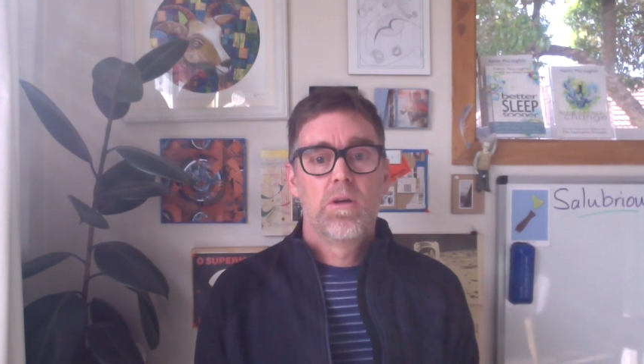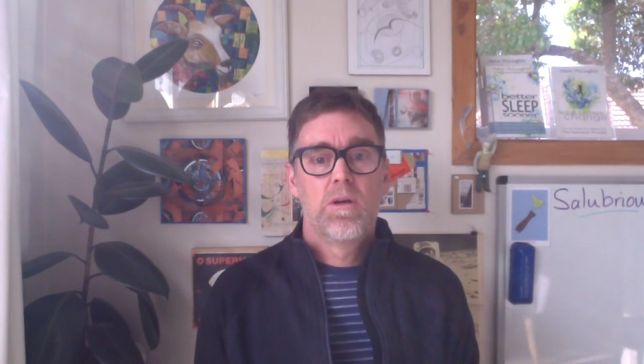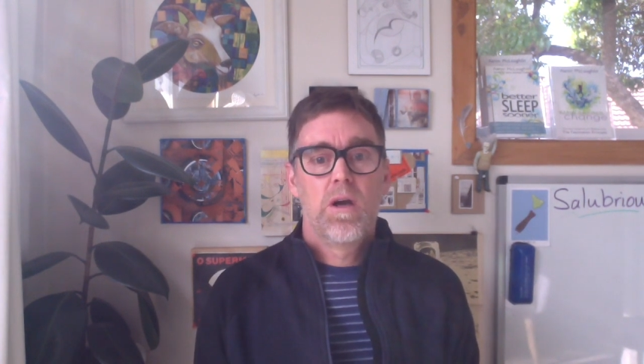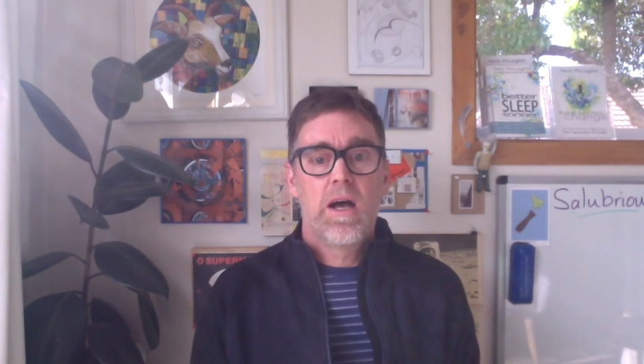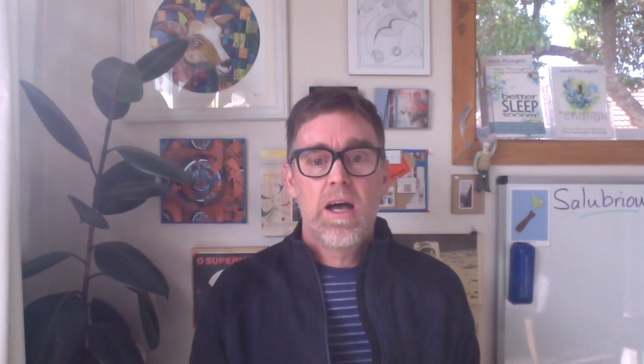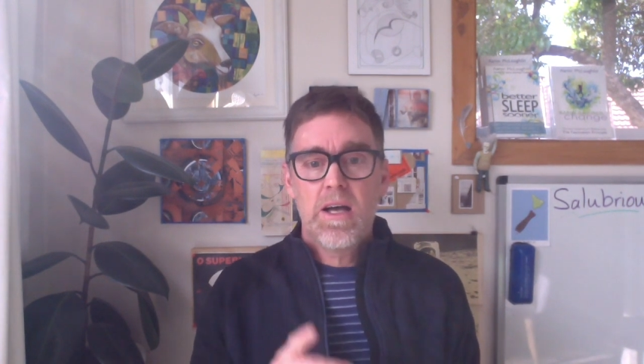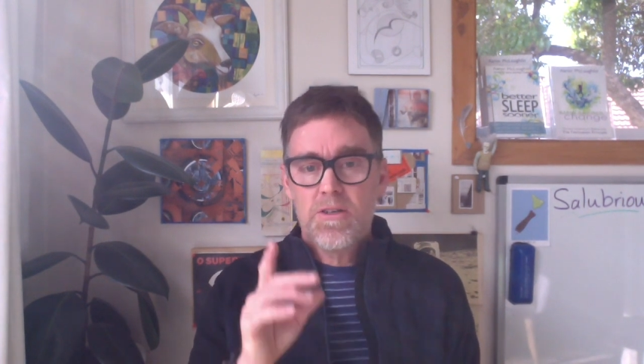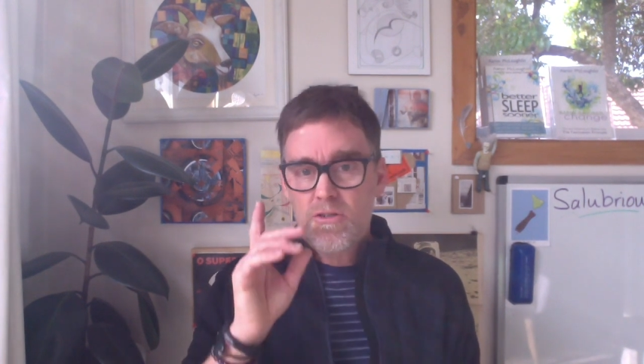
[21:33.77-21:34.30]

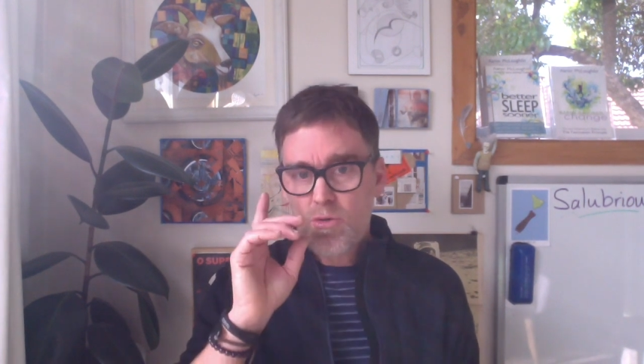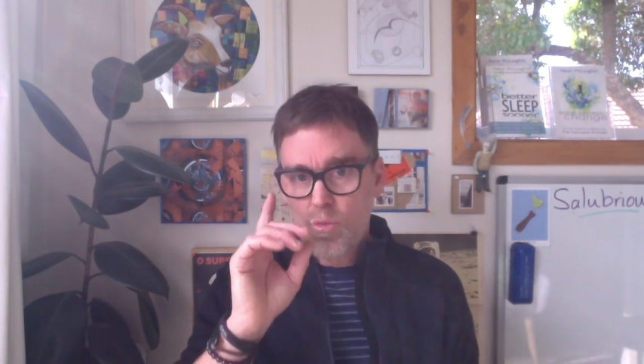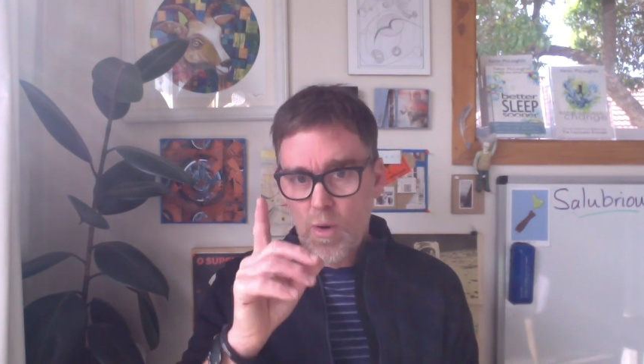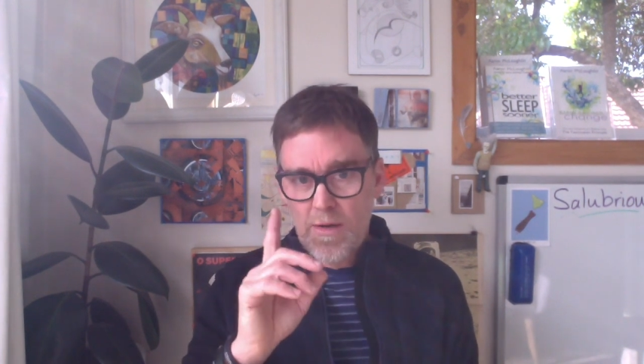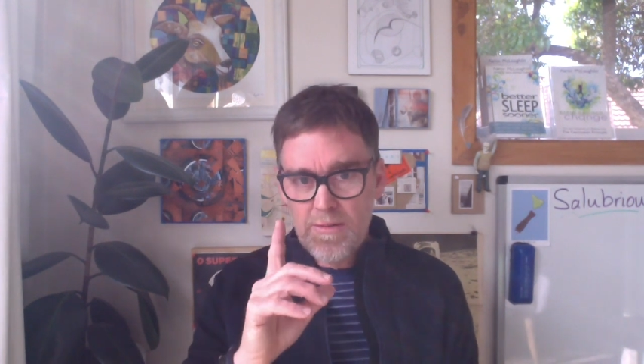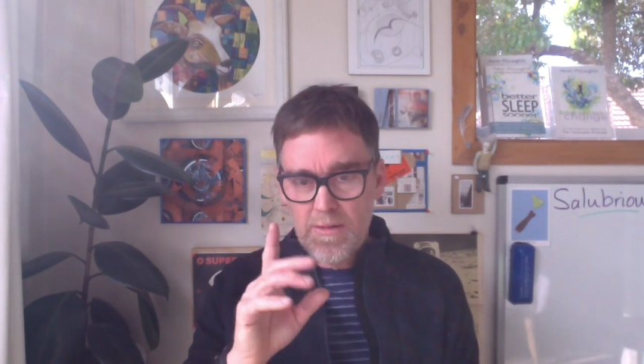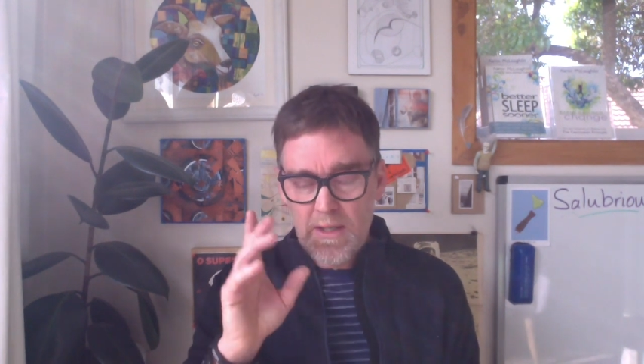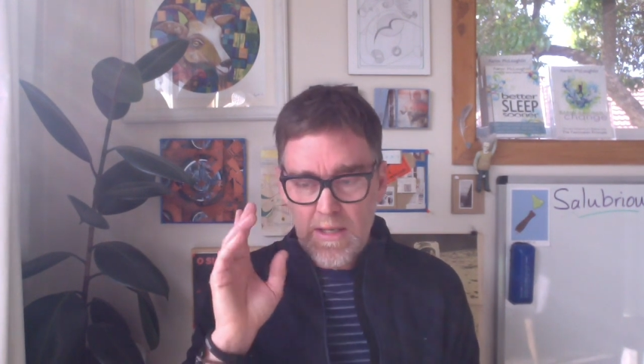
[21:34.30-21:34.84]
I asked her
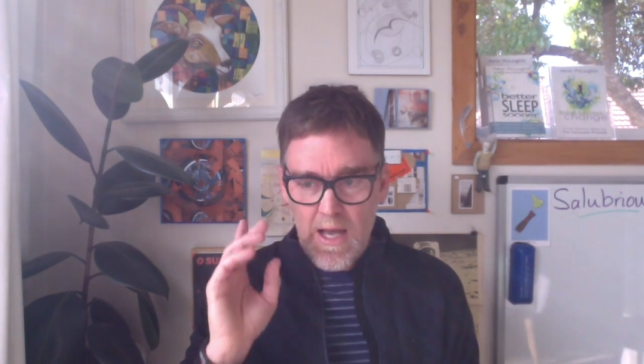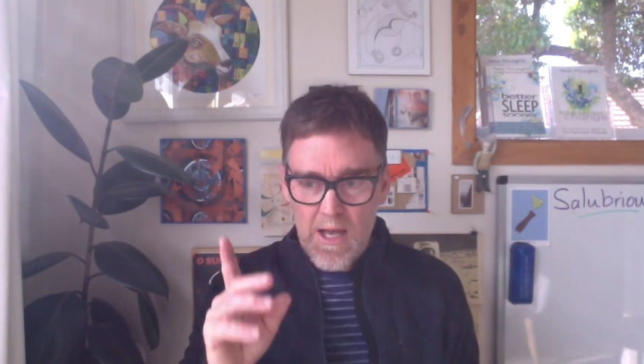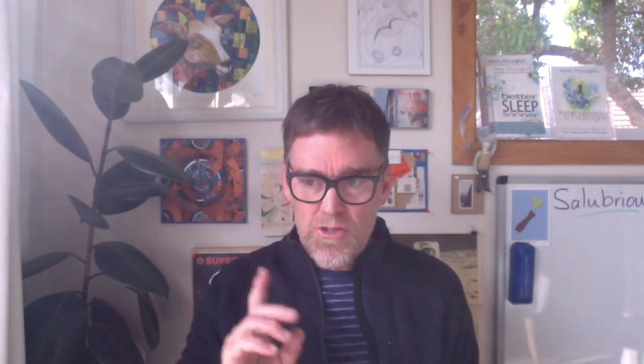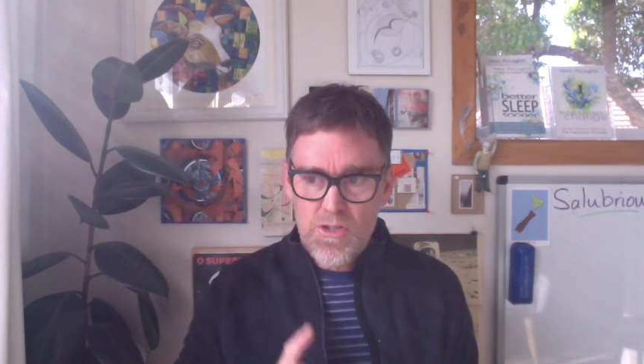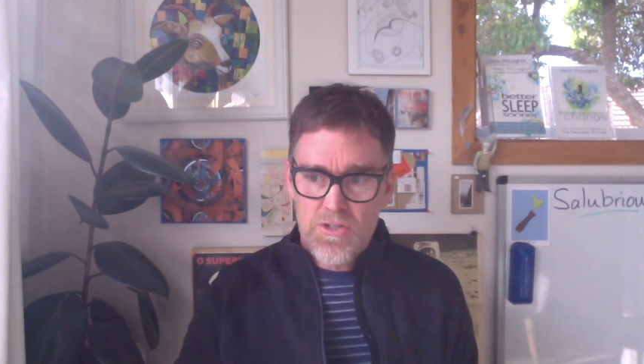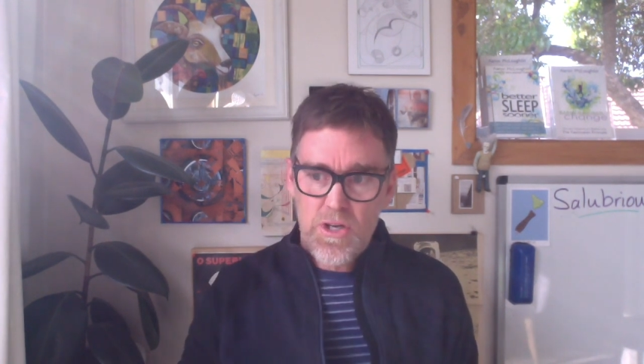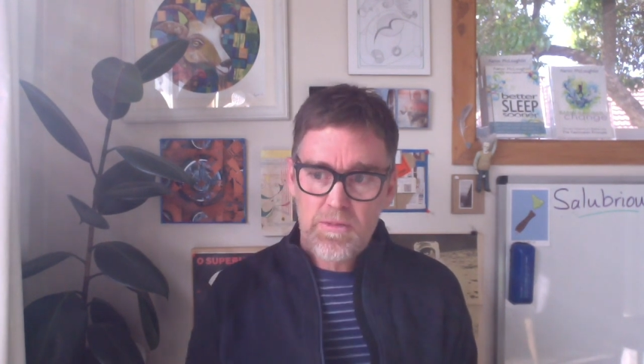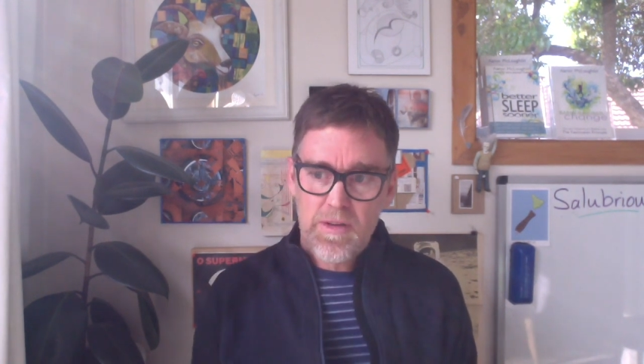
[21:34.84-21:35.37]
one thing. Ask
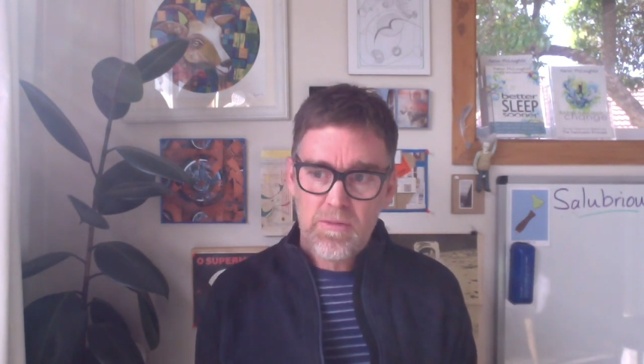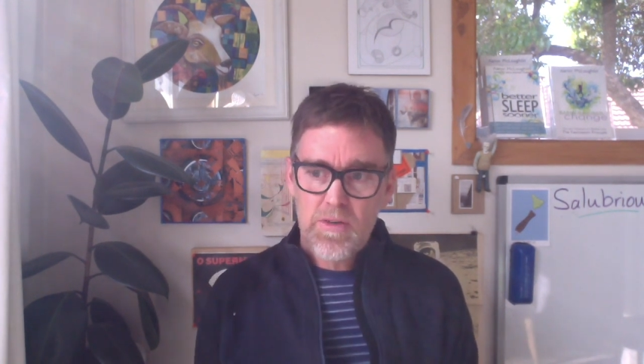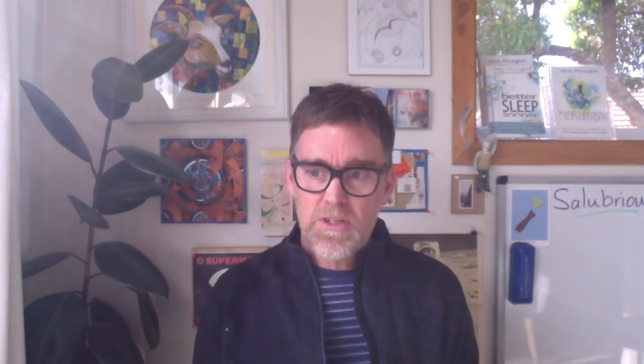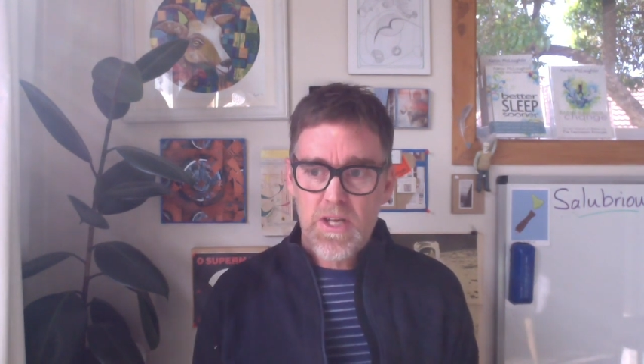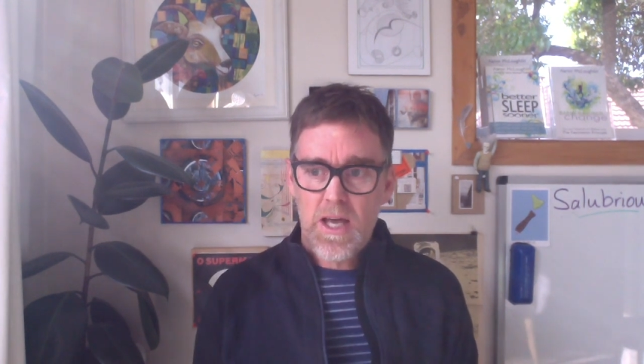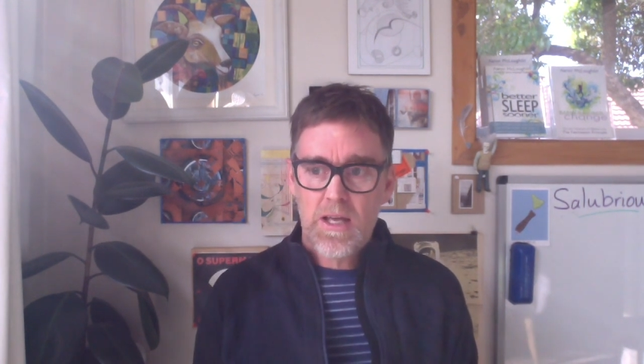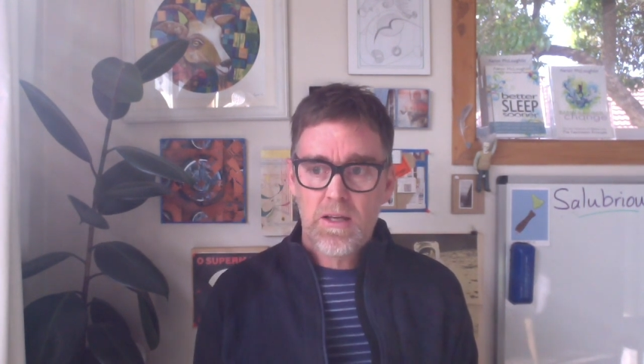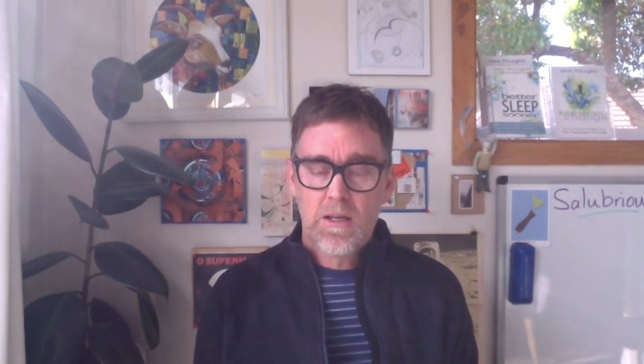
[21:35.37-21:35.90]
yourself every
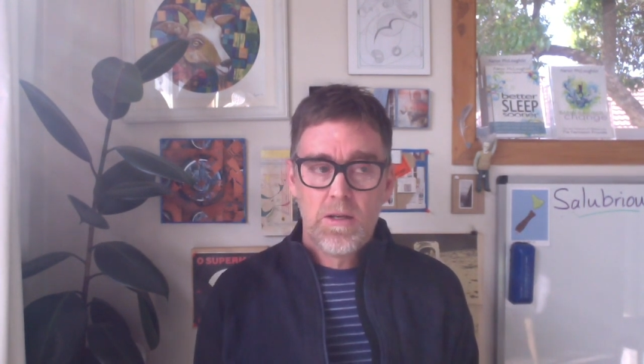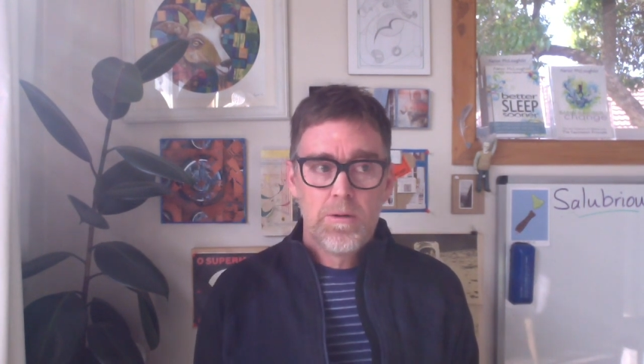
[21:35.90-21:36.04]
day,